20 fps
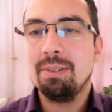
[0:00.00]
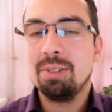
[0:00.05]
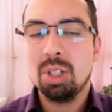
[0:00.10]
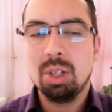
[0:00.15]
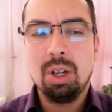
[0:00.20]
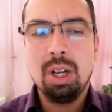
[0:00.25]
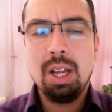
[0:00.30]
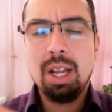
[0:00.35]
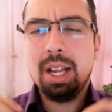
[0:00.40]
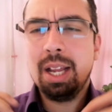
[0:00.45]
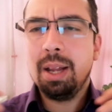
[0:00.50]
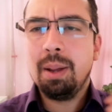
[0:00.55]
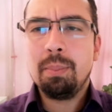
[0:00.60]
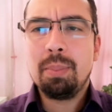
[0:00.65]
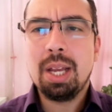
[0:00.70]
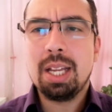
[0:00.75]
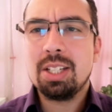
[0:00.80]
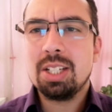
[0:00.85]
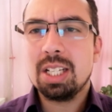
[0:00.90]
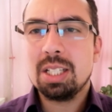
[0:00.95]
So
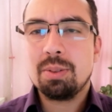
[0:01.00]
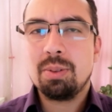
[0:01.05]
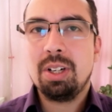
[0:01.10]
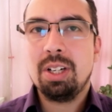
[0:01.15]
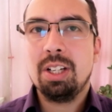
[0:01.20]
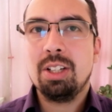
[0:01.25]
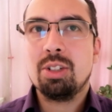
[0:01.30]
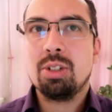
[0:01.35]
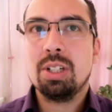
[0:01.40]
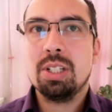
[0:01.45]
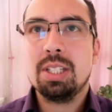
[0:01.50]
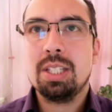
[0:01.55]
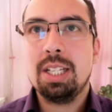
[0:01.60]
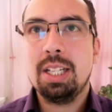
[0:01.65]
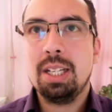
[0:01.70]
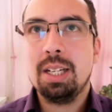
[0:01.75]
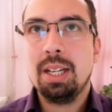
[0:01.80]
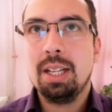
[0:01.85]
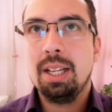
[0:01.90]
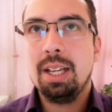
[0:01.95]
Piaget's very
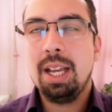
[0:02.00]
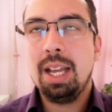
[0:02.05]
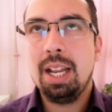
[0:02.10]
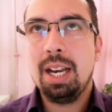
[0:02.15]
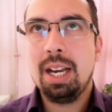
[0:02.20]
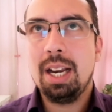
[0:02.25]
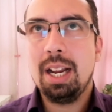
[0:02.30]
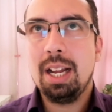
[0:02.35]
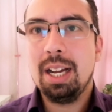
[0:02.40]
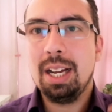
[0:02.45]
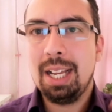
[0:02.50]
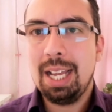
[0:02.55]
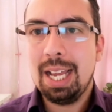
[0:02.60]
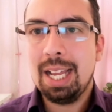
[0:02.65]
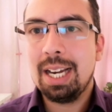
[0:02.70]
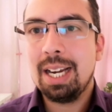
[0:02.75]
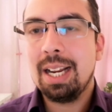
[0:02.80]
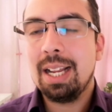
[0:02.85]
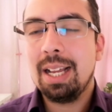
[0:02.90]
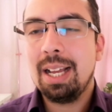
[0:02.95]
interesting, and
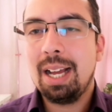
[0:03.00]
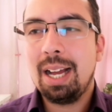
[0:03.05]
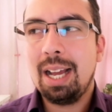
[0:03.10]
again,